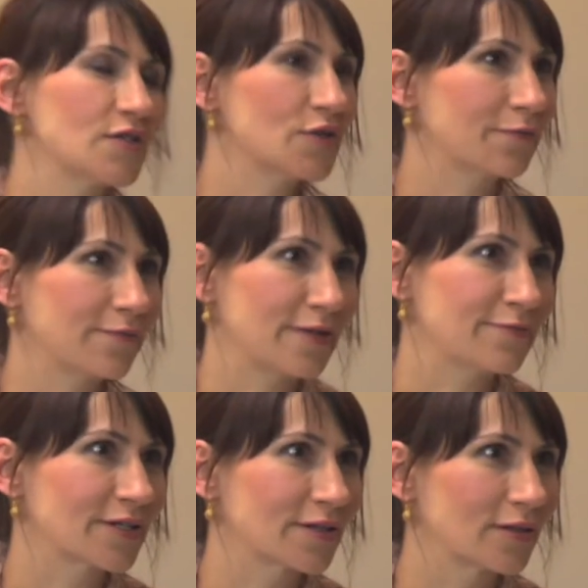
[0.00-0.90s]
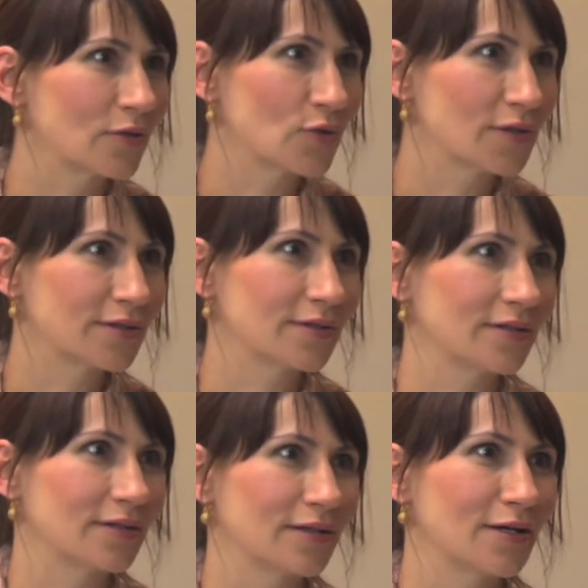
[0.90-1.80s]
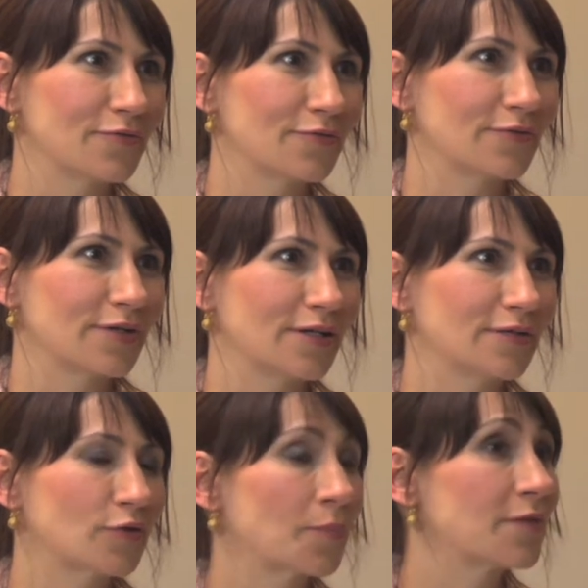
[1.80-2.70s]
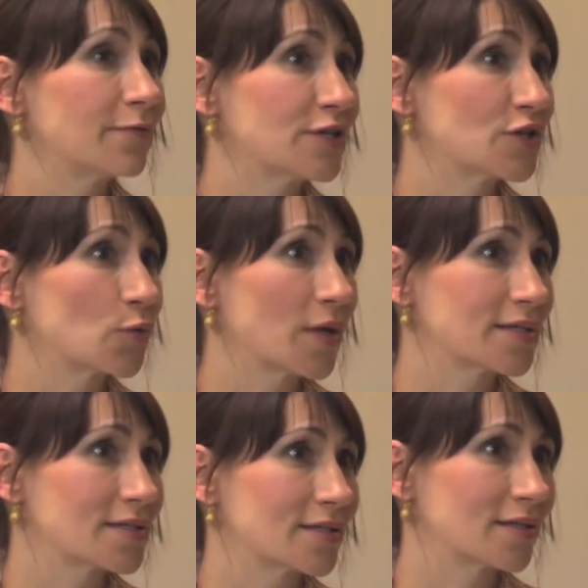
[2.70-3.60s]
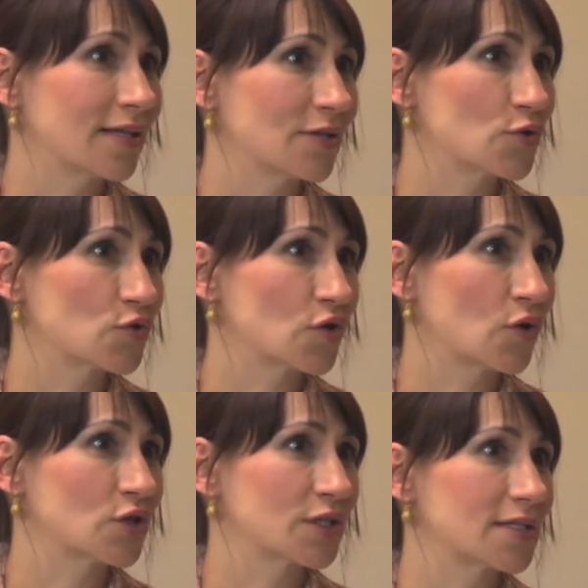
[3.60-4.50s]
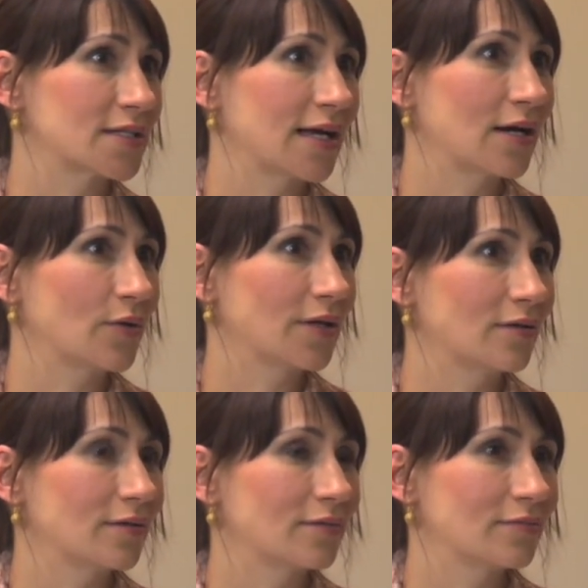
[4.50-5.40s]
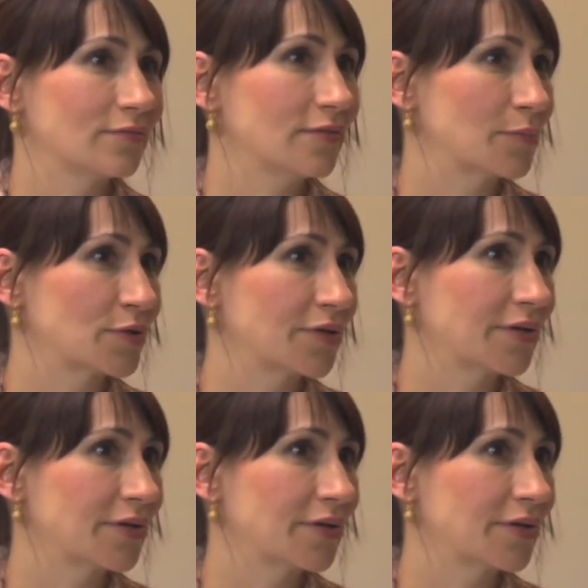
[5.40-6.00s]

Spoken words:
is your favorite look from the fashion weeks that you saw just now in February?